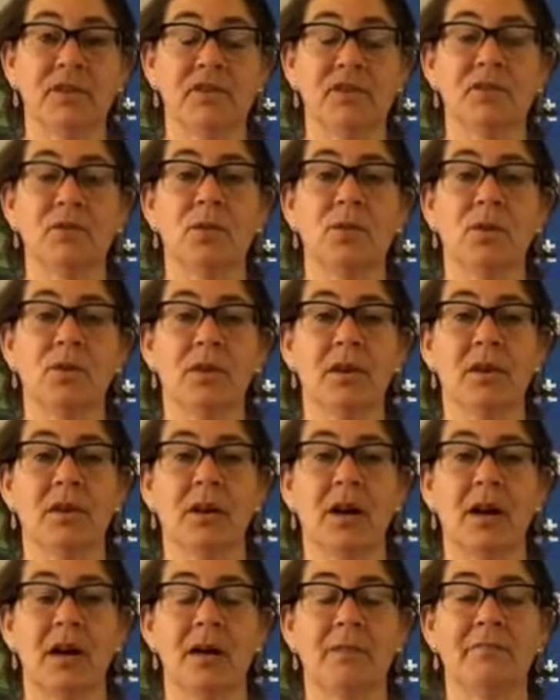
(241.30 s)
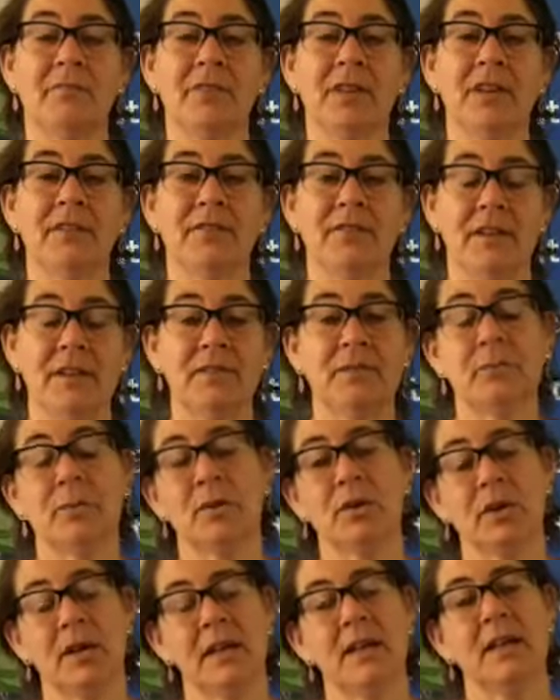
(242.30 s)
store via
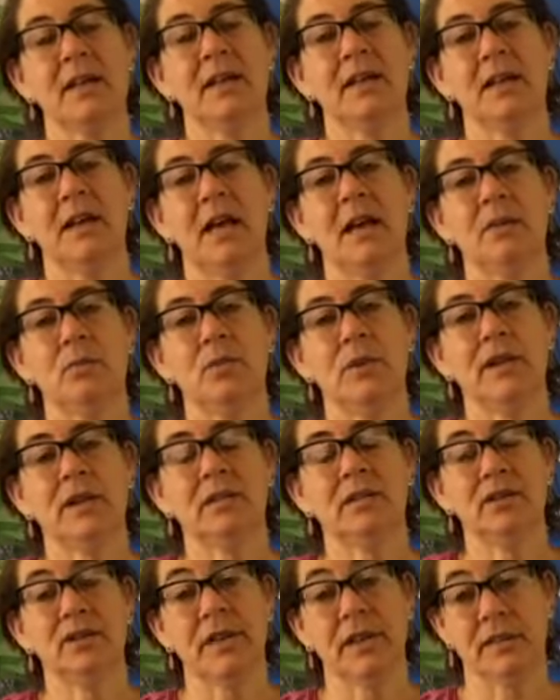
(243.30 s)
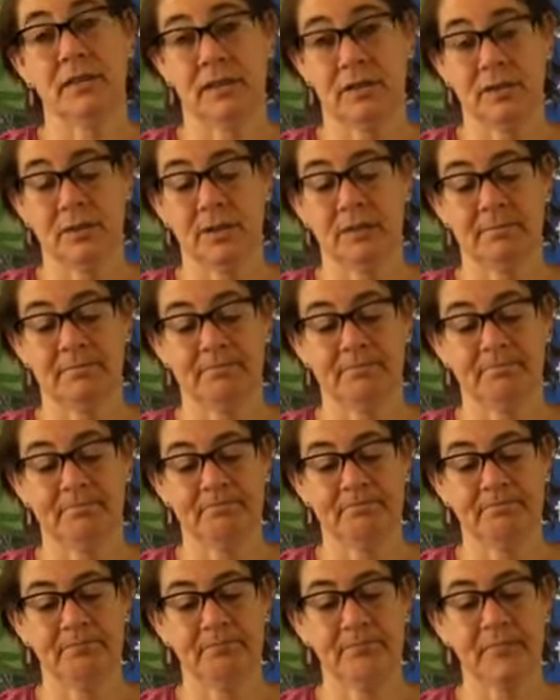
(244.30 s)
Facebook and we can look into it.
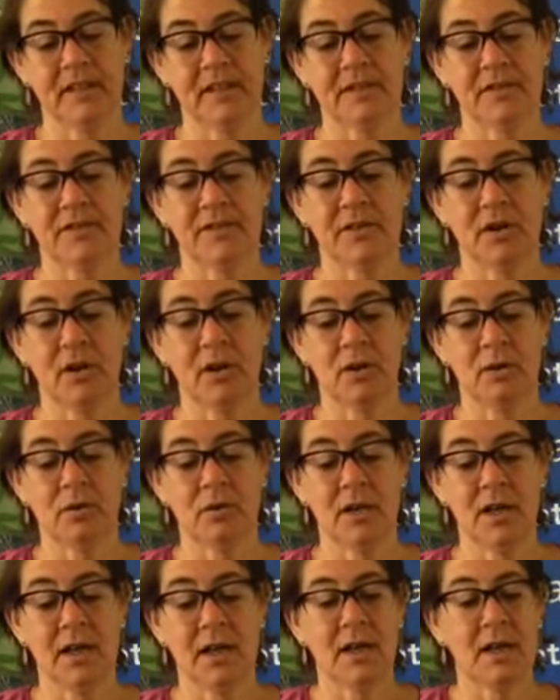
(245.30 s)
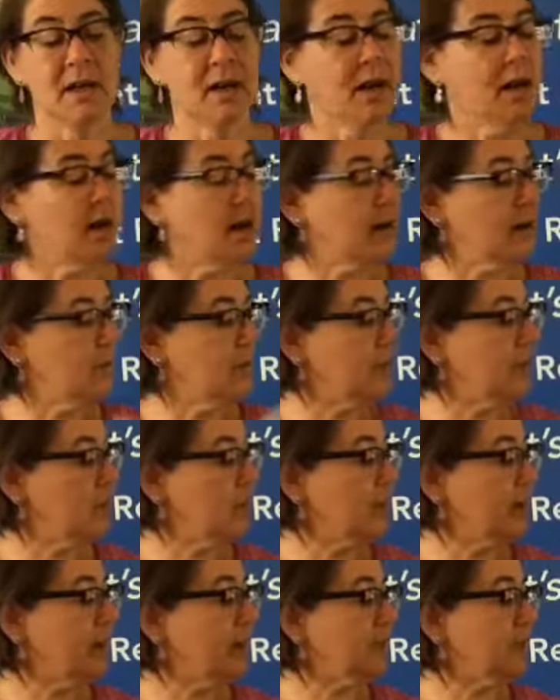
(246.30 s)
So
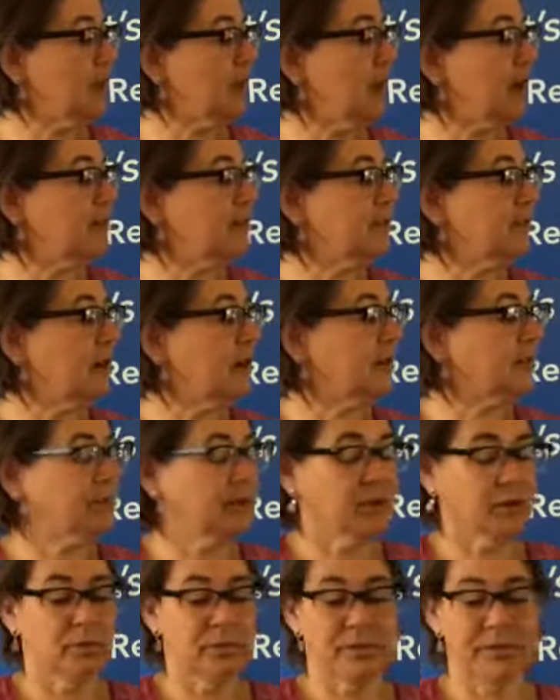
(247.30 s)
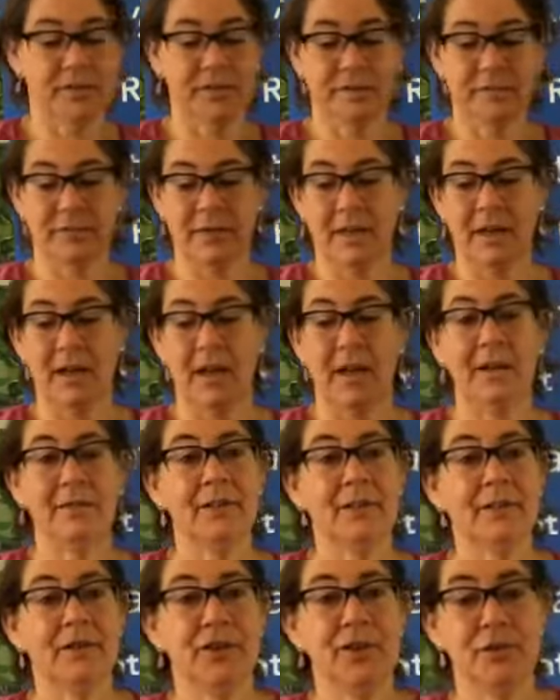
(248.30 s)
we have a lot of envelopes. I have
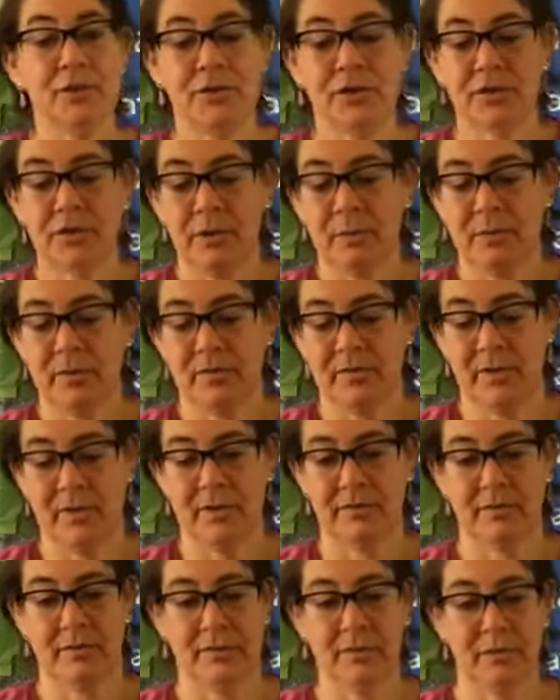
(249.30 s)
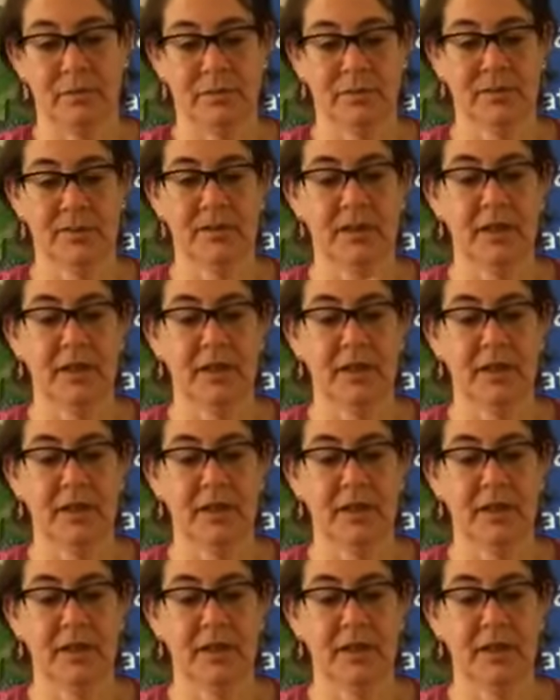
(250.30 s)
a huge number of envelopes.